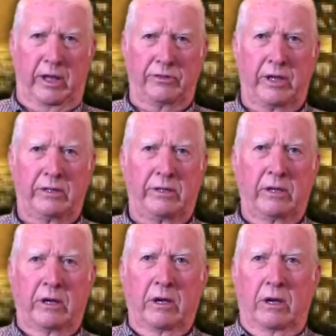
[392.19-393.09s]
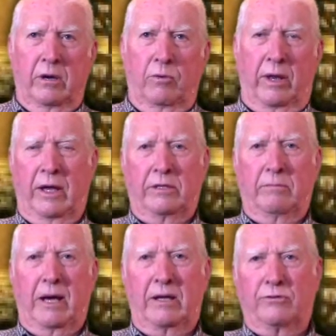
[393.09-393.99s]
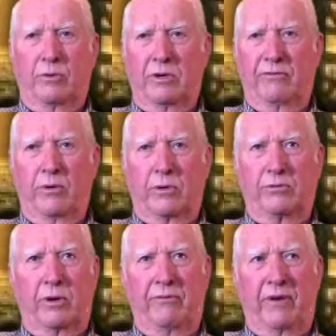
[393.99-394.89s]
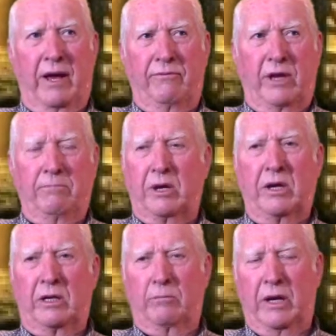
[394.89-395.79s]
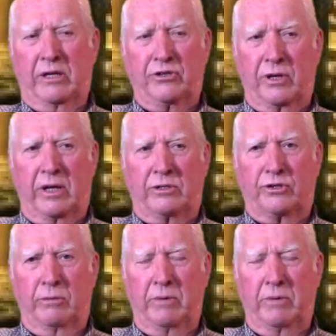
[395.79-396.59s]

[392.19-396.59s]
And then when I was about 24 or 25, that began to make sense to